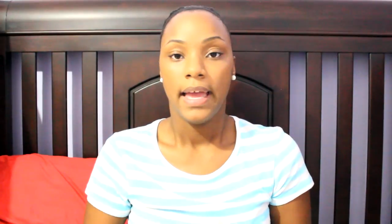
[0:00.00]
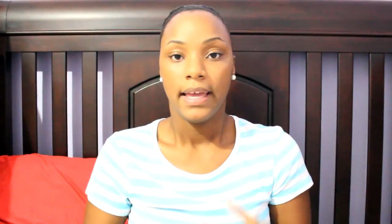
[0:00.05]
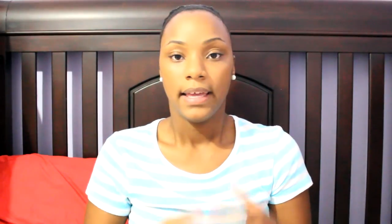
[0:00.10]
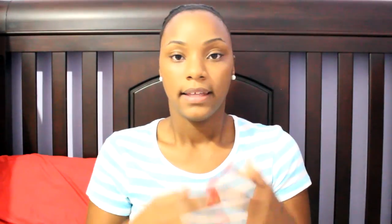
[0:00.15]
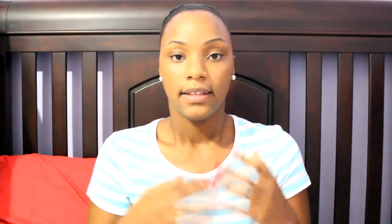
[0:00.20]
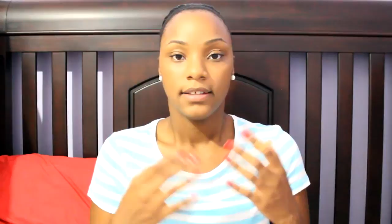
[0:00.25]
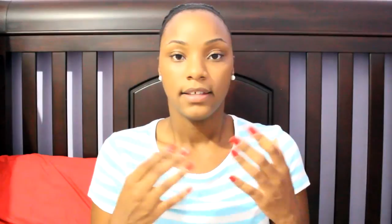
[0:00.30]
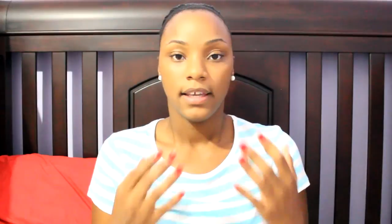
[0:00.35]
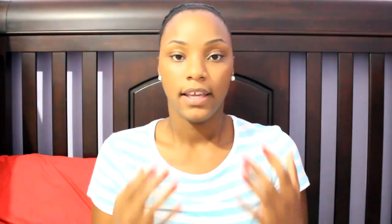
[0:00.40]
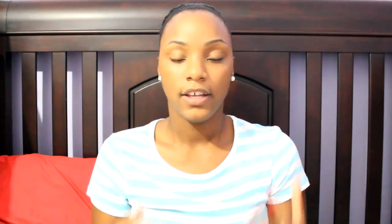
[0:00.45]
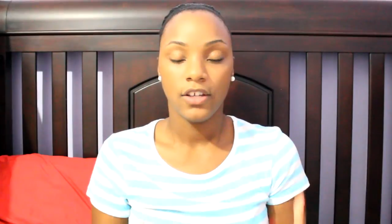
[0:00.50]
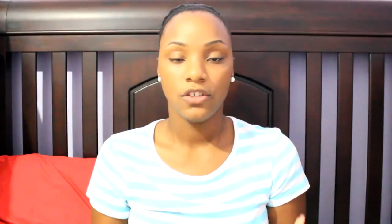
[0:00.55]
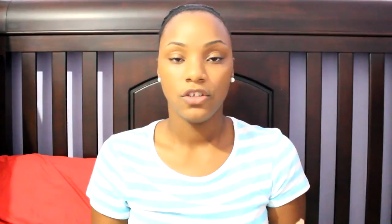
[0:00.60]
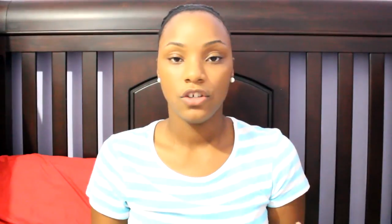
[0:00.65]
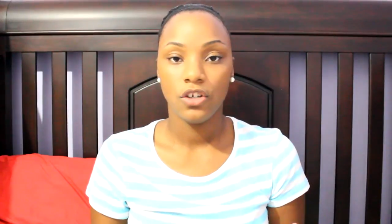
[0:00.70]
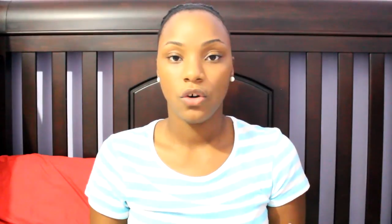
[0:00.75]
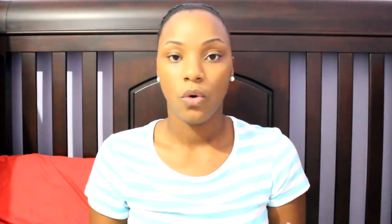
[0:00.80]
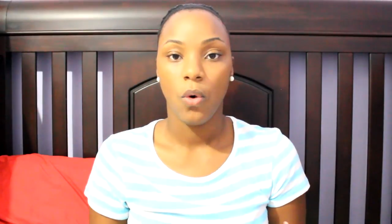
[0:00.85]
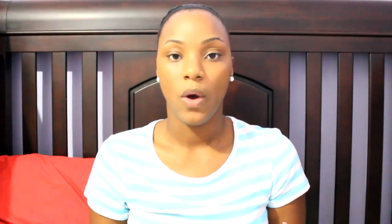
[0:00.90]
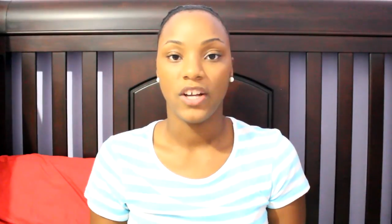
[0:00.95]
to answer
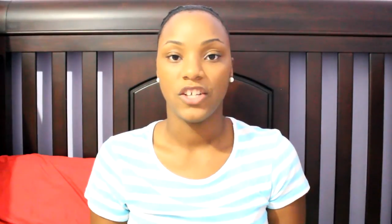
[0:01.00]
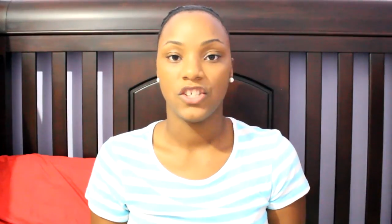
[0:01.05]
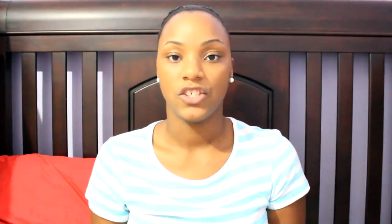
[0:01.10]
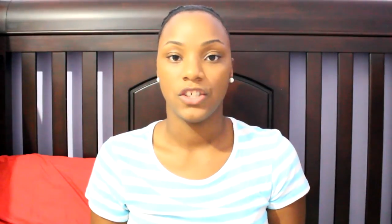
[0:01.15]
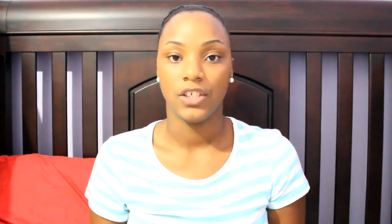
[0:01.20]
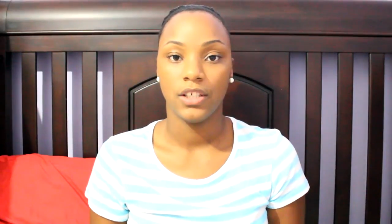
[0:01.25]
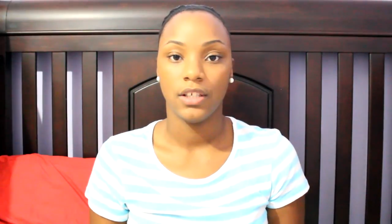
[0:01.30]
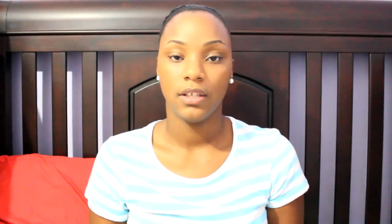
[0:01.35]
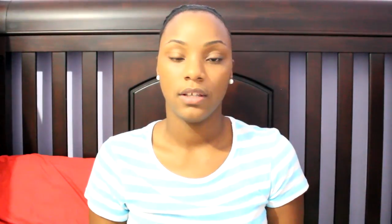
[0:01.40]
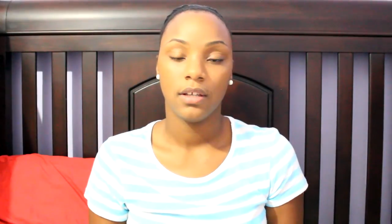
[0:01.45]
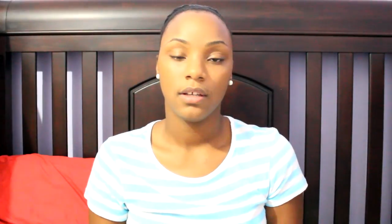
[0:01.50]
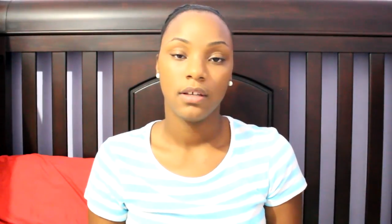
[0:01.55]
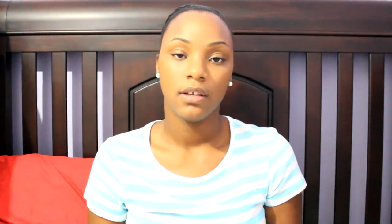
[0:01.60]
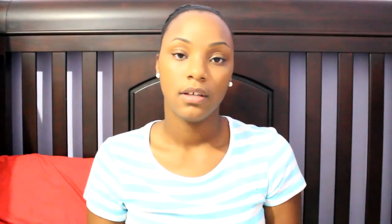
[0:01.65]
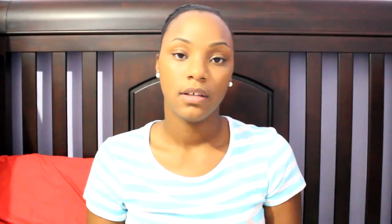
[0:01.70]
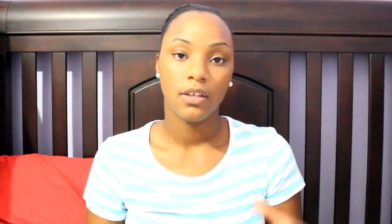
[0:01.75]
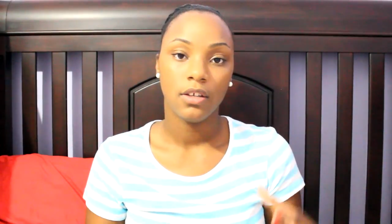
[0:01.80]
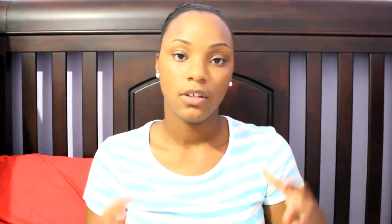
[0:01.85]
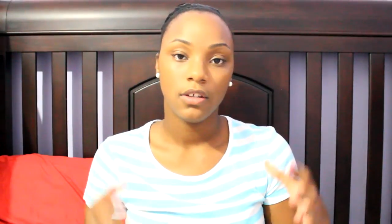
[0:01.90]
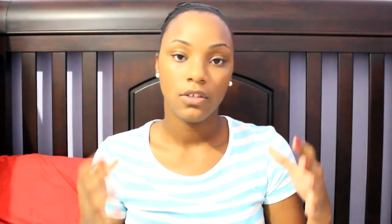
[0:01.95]
your question,
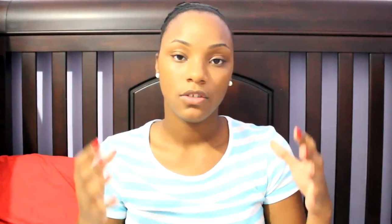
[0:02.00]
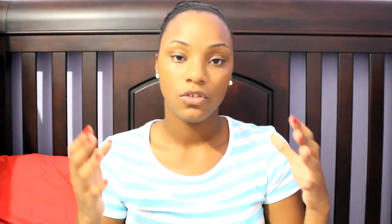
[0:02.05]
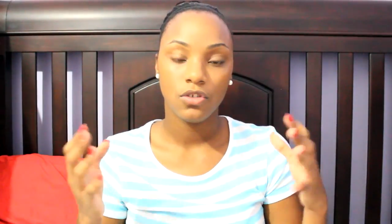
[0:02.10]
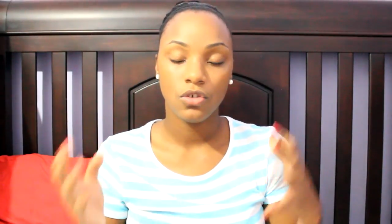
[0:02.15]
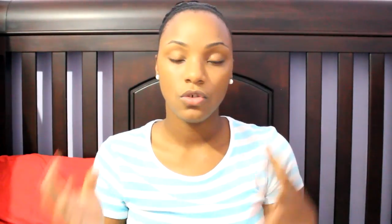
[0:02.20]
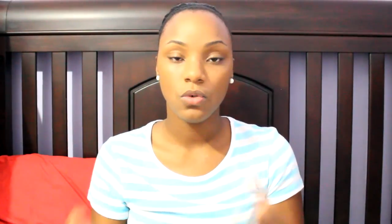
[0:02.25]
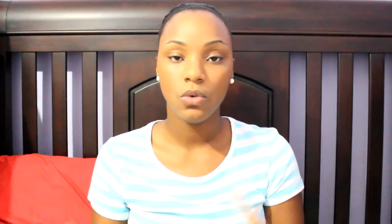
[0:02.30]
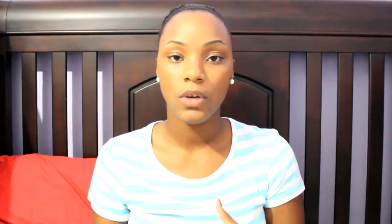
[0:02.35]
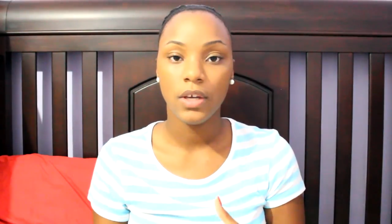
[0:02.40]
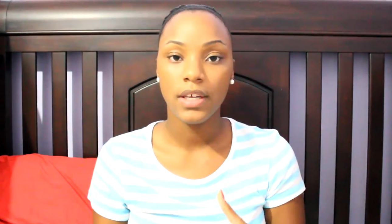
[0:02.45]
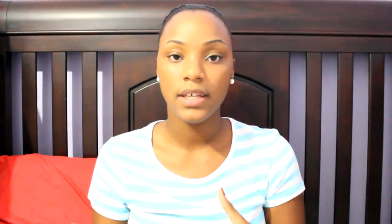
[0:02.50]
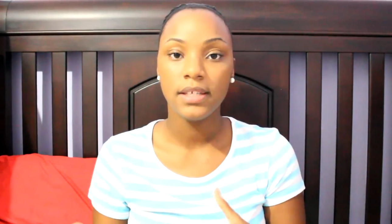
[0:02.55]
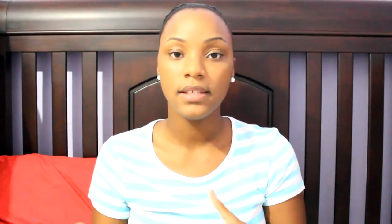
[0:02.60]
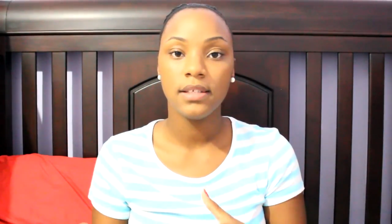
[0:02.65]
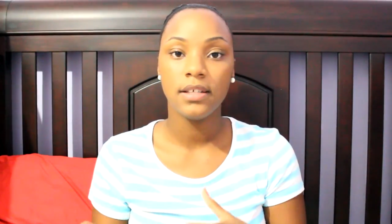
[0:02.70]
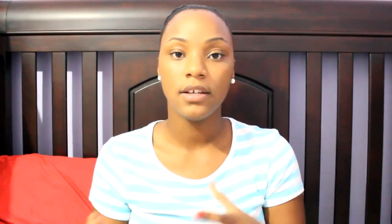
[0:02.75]
is